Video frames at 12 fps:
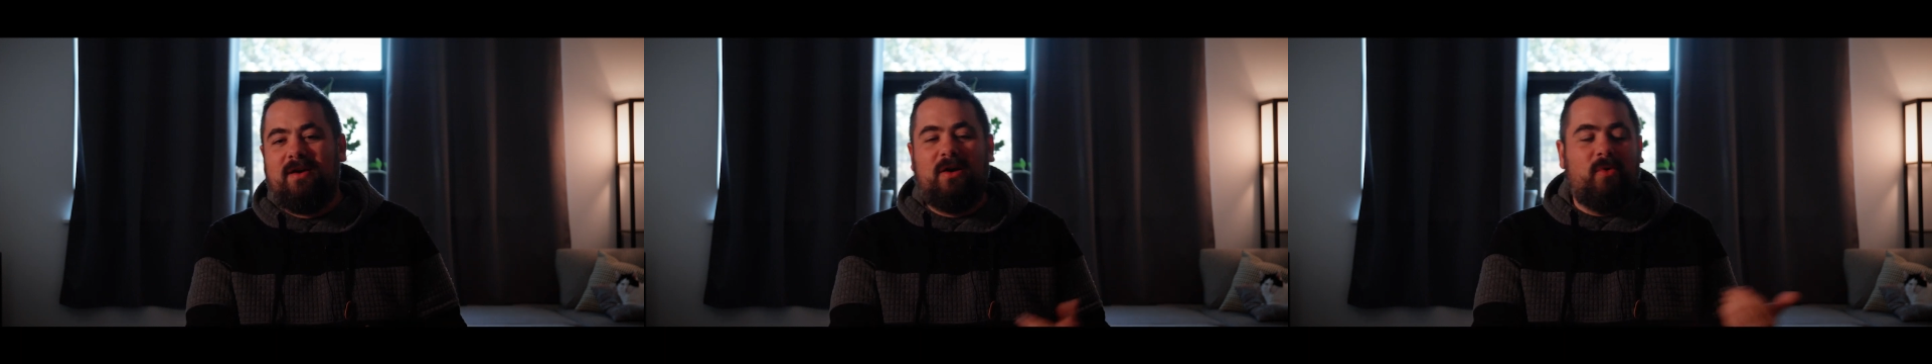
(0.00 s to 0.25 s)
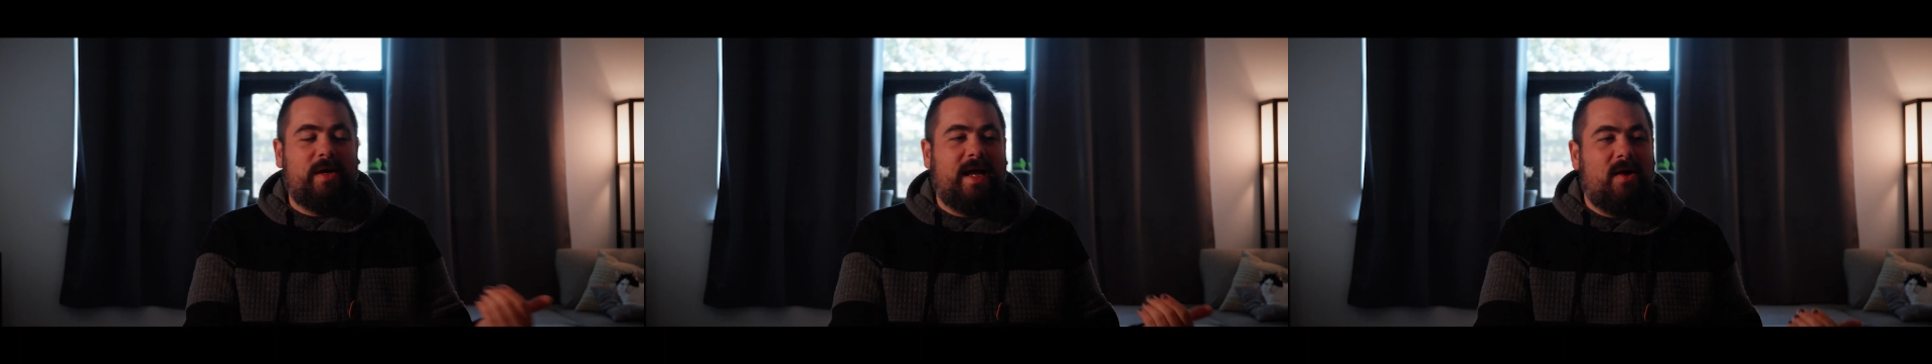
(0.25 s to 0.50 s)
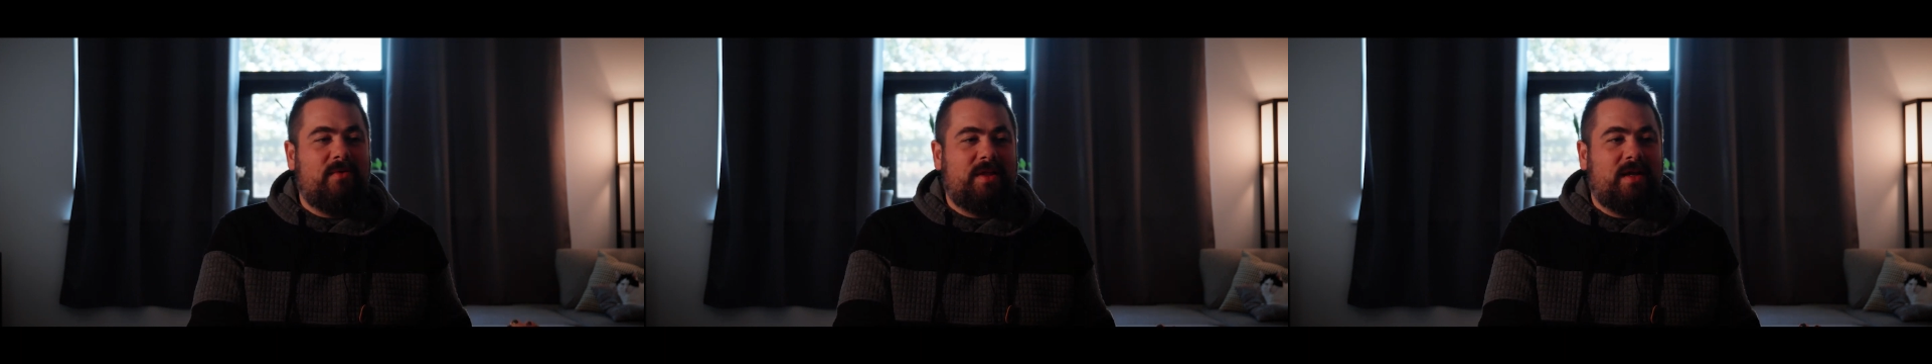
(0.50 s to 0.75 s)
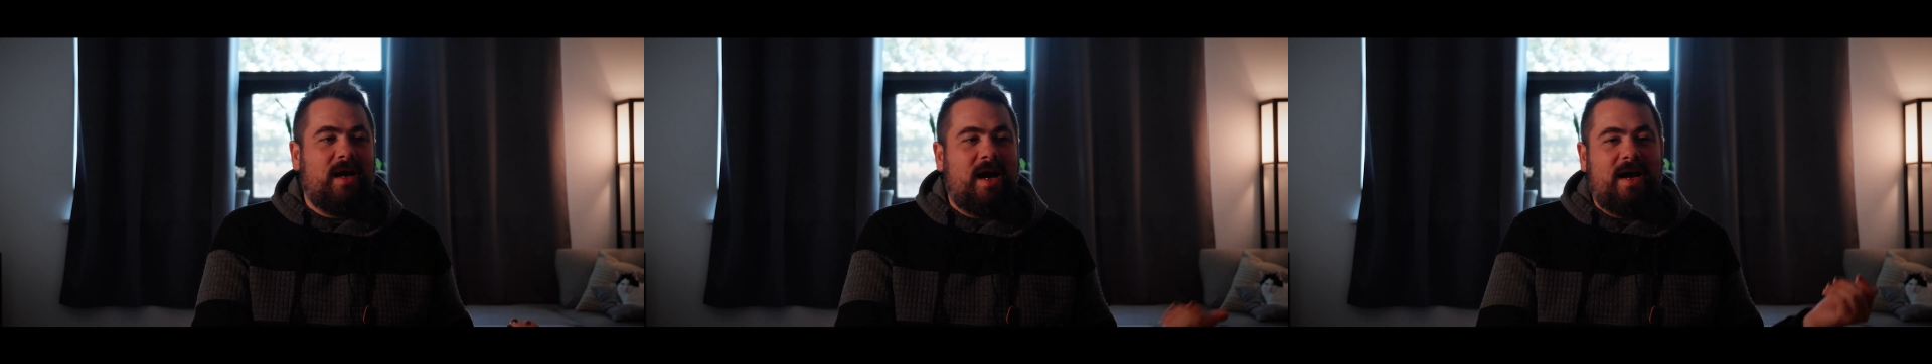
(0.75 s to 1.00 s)
or going out with a
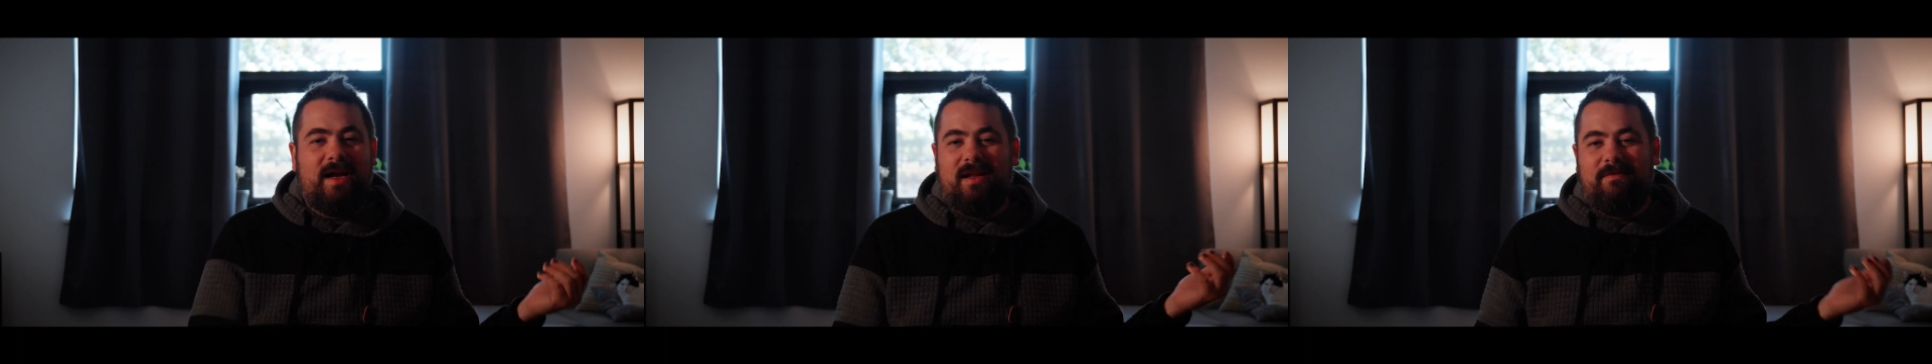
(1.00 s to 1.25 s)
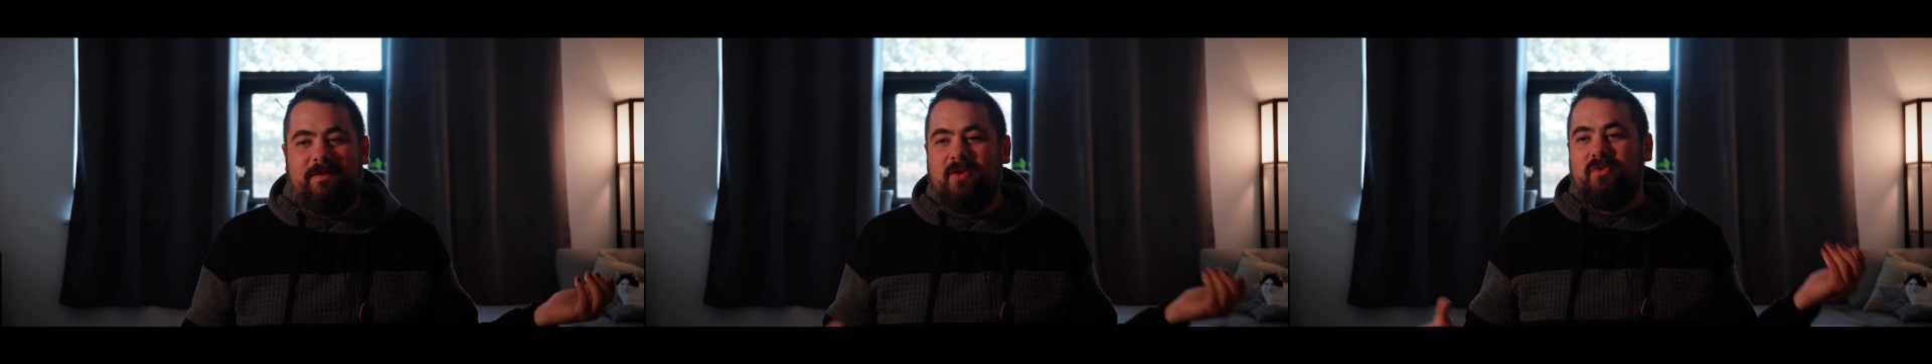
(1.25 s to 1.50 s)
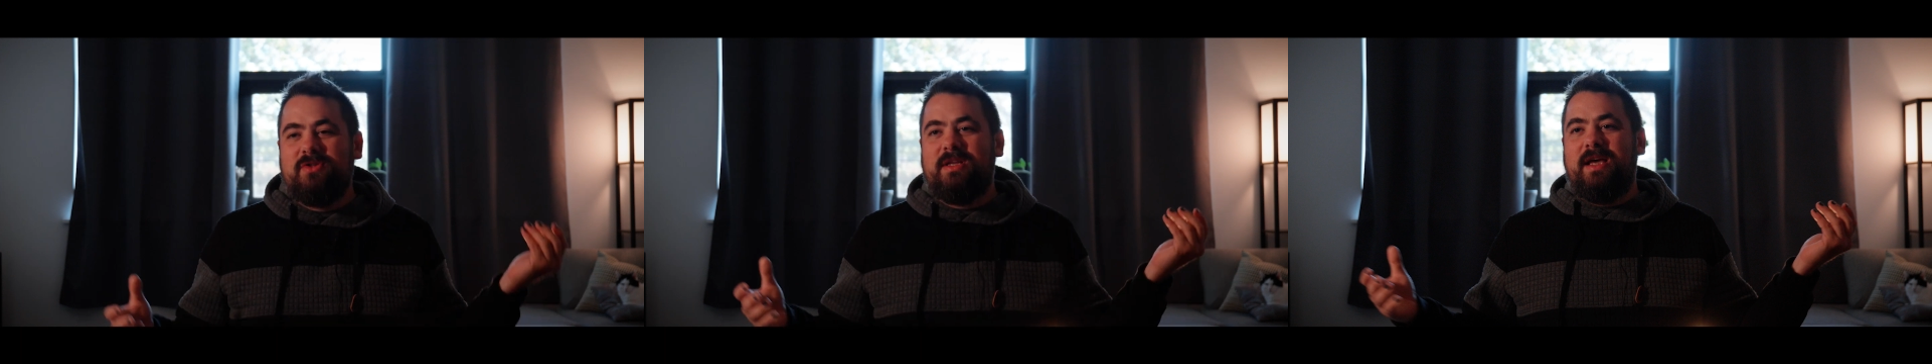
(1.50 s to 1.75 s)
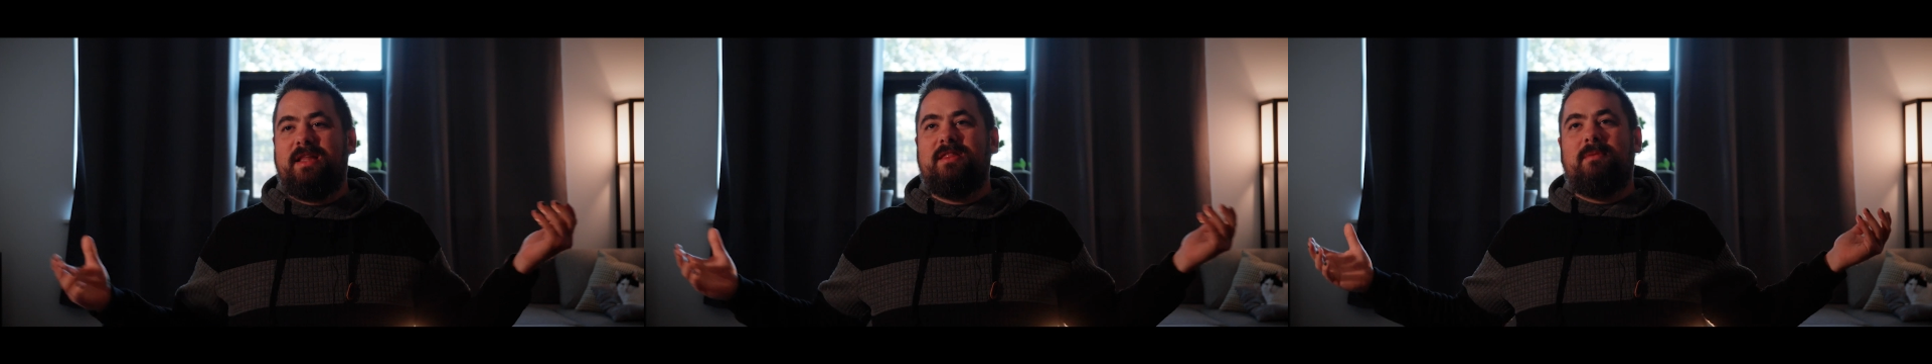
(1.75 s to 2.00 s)
guy, and it feels like